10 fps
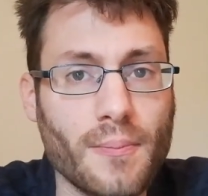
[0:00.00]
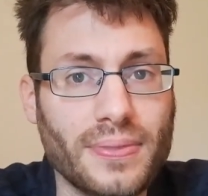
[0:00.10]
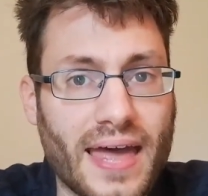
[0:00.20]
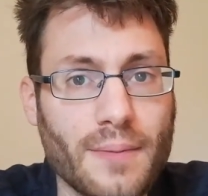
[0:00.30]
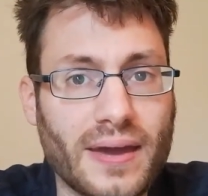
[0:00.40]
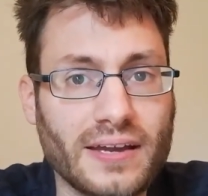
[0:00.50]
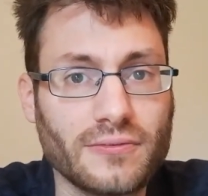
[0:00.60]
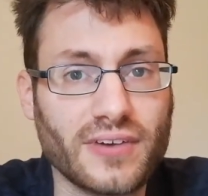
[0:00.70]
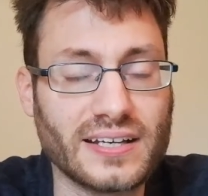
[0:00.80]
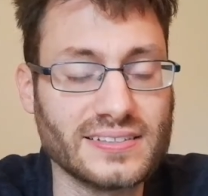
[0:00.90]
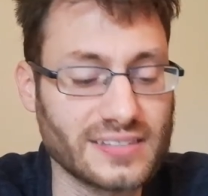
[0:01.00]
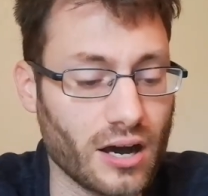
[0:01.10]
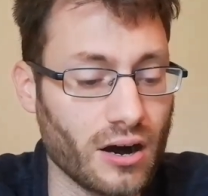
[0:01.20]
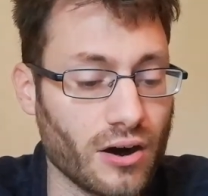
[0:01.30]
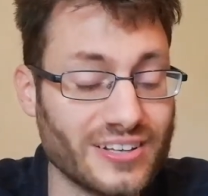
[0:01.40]
Their main things
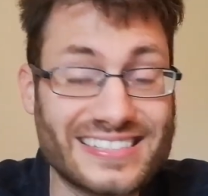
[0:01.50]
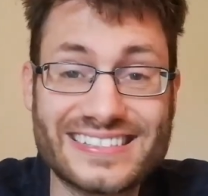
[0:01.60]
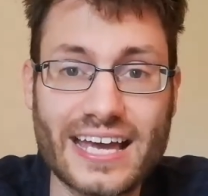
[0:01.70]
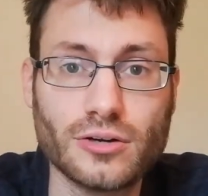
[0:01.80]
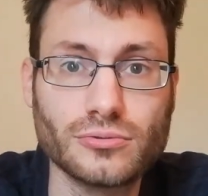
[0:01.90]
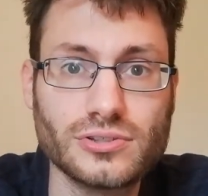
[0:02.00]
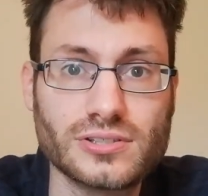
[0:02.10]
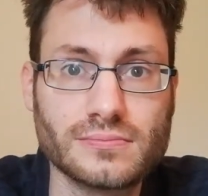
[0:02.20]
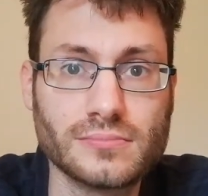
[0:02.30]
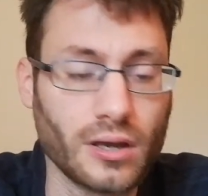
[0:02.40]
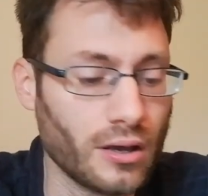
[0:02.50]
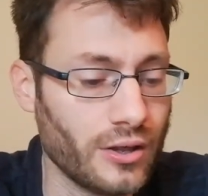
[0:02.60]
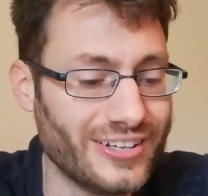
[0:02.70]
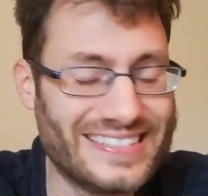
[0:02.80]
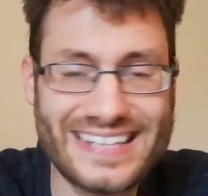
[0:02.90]
are sales,
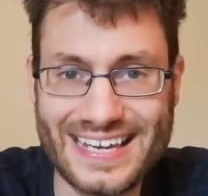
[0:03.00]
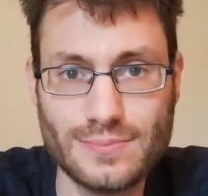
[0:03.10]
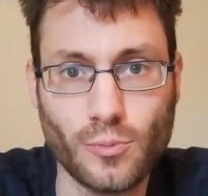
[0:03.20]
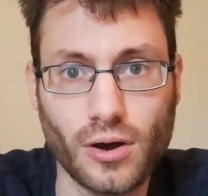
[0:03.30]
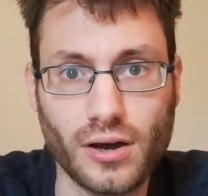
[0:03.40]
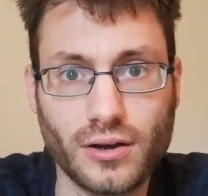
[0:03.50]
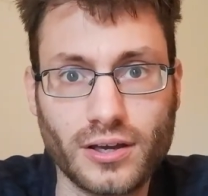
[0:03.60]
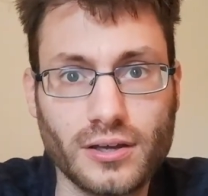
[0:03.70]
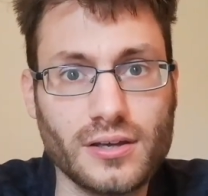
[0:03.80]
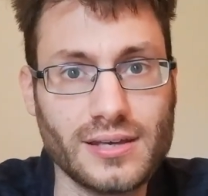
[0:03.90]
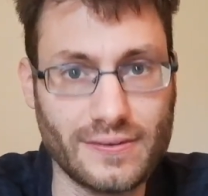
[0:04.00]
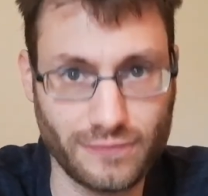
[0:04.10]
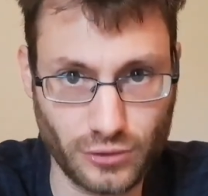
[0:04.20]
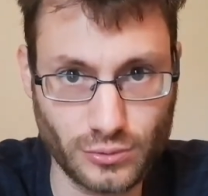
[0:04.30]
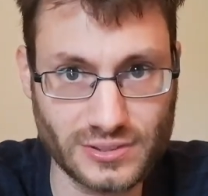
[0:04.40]
teamwork,
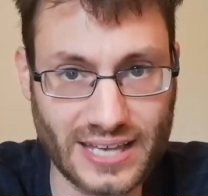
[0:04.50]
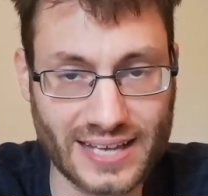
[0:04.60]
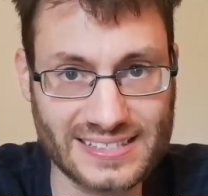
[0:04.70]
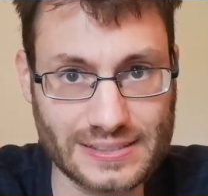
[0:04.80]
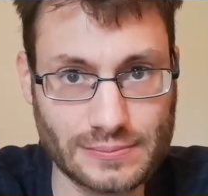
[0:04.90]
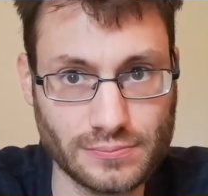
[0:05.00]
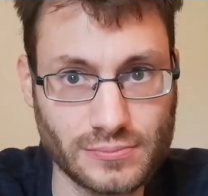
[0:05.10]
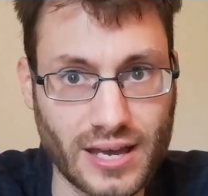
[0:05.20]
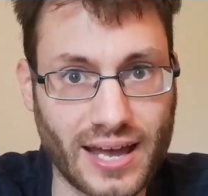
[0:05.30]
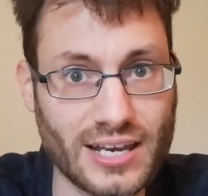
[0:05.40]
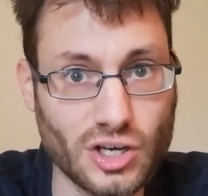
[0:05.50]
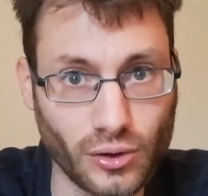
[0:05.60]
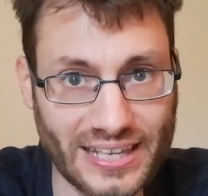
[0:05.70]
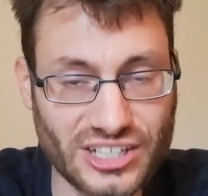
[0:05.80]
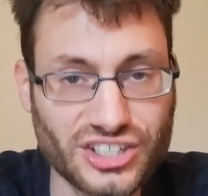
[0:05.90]
enthusiasm, and
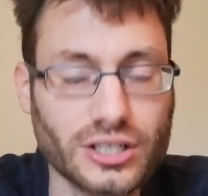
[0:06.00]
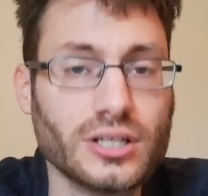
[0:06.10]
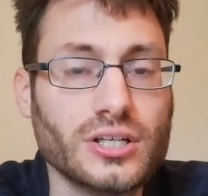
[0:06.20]
knowledge.